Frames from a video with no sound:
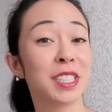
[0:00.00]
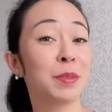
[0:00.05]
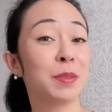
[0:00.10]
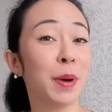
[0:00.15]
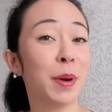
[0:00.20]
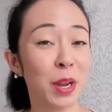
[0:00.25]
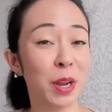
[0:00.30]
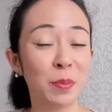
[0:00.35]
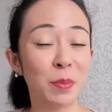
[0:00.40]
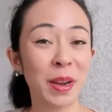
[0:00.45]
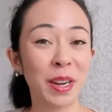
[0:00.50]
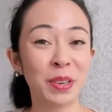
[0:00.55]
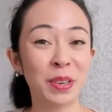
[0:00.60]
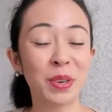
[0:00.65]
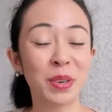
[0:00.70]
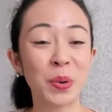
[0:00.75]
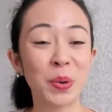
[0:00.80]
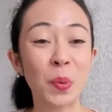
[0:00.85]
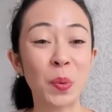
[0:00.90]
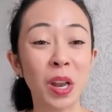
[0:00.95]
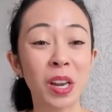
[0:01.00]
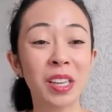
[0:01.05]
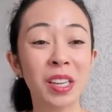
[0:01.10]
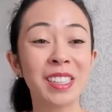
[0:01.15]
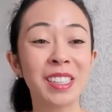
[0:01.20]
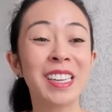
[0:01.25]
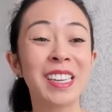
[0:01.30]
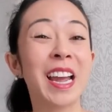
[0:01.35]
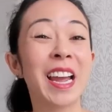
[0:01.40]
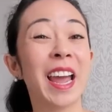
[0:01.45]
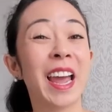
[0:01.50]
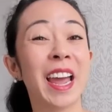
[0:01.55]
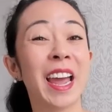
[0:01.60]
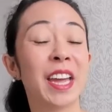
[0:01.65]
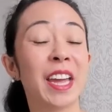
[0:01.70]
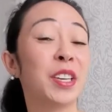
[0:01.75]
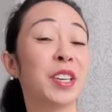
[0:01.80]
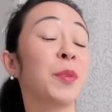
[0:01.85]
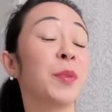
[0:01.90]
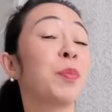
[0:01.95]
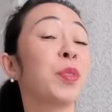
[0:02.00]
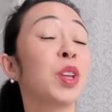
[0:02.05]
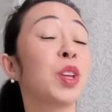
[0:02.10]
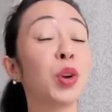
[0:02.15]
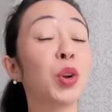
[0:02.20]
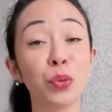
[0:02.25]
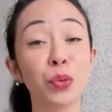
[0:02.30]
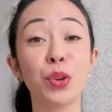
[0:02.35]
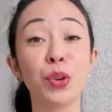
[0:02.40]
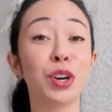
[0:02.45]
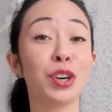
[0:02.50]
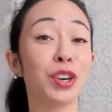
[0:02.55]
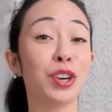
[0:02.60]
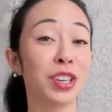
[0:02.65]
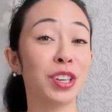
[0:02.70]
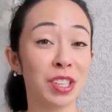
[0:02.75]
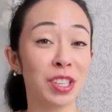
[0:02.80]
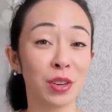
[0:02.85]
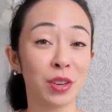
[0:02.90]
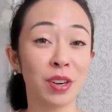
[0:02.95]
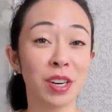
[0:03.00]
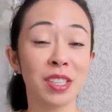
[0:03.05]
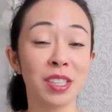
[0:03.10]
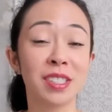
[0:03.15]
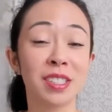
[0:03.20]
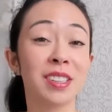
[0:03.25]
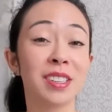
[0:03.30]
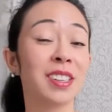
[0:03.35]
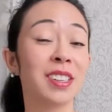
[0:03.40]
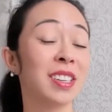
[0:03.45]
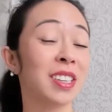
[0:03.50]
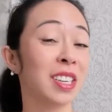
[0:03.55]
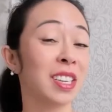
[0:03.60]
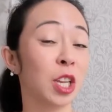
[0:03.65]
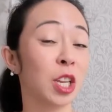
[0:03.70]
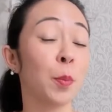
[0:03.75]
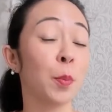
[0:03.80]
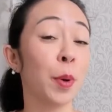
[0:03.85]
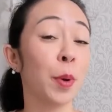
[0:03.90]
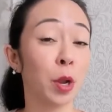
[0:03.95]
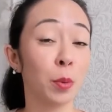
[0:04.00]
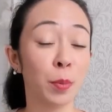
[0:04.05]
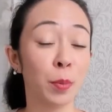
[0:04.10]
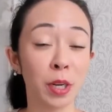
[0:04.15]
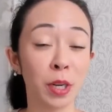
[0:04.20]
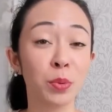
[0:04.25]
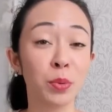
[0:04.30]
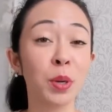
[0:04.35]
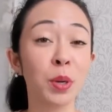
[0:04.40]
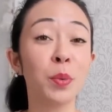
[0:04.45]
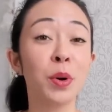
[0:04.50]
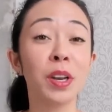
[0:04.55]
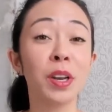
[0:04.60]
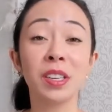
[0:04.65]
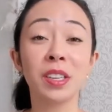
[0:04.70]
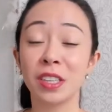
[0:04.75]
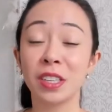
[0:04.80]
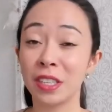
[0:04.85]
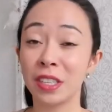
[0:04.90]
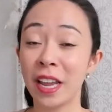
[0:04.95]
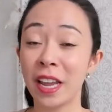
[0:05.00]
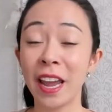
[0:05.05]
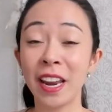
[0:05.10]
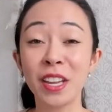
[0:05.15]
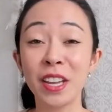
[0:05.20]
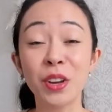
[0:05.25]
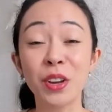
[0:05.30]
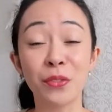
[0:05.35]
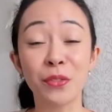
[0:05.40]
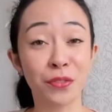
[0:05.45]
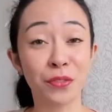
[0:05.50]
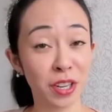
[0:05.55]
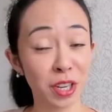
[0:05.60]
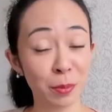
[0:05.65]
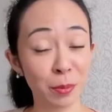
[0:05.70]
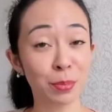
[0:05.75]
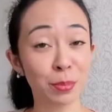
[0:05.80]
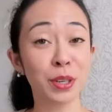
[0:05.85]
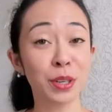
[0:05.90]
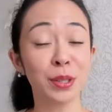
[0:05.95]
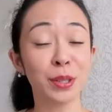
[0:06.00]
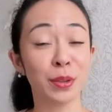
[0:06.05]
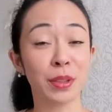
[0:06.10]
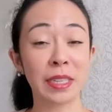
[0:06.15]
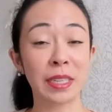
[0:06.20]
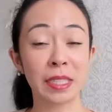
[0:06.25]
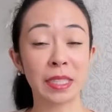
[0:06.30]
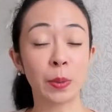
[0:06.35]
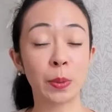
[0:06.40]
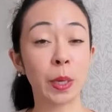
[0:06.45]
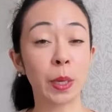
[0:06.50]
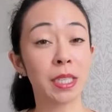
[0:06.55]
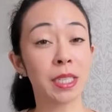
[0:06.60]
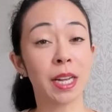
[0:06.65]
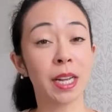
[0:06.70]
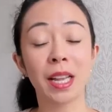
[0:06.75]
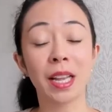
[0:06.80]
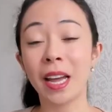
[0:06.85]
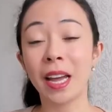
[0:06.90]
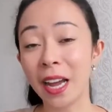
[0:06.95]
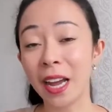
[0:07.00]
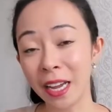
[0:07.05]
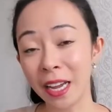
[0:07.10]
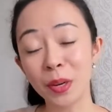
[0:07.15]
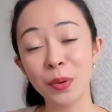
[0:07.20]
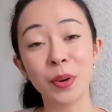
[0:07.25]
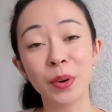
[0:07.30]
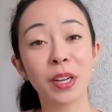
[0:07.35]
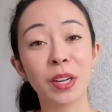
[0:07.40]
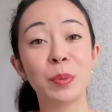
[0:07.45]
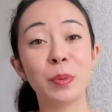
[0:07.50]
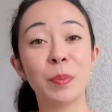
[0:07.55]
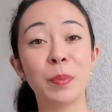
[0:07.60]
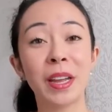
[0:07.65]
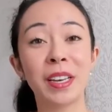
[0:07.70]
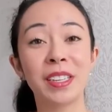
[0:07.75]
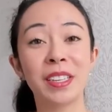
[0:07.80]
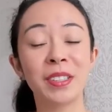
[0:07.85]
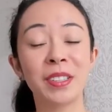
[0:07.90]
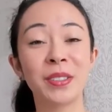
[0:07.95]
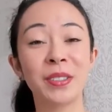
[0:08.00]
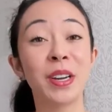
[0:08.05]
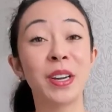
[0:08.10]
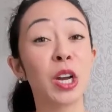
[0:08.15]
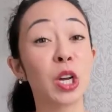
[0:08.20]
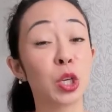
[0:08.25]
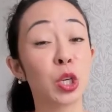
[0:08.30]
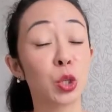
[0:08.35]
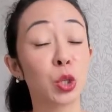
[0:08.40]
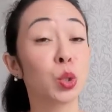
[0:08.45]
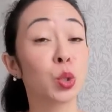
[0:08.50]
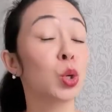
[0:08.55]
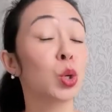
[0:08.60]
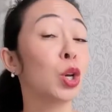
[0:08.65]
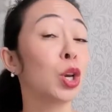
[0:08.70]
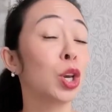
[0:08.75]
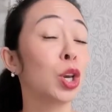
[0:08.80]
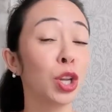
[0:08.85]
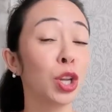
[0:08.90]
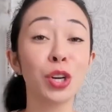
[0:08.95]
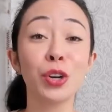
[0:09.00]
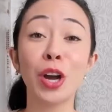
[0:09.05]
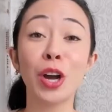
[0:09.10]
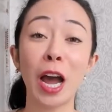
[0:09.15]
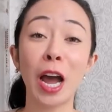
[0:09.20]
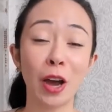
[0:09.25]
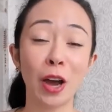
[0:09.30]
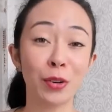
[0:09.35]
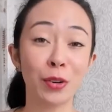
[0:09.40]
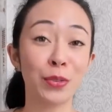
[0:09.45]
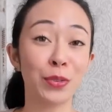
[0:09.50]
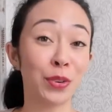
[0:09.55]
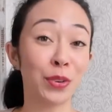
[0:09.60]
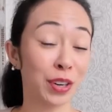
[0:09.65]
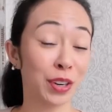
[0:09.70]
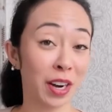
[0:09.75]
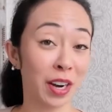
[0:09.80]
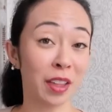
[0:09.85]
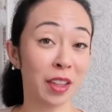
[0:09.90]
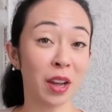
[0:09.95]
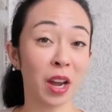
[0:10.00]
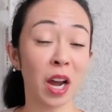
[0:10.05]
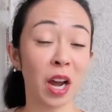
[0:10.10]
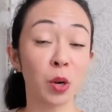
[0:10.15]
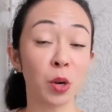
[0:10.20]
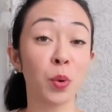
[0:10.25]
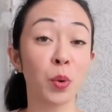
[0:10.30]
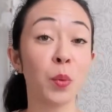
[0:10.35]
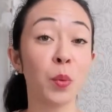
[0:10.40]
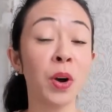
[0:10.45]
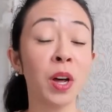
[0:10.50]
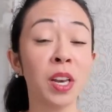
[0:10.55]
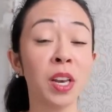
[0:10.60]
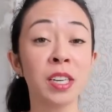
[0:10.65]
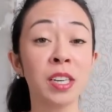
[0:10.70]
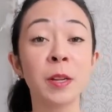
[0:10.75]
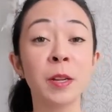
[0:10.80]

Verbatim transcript: biometric wallet and if you're not interested in biometric wallet and adding a fingerprint to this device, I'll highly recommend you to look out for another hardware wallet.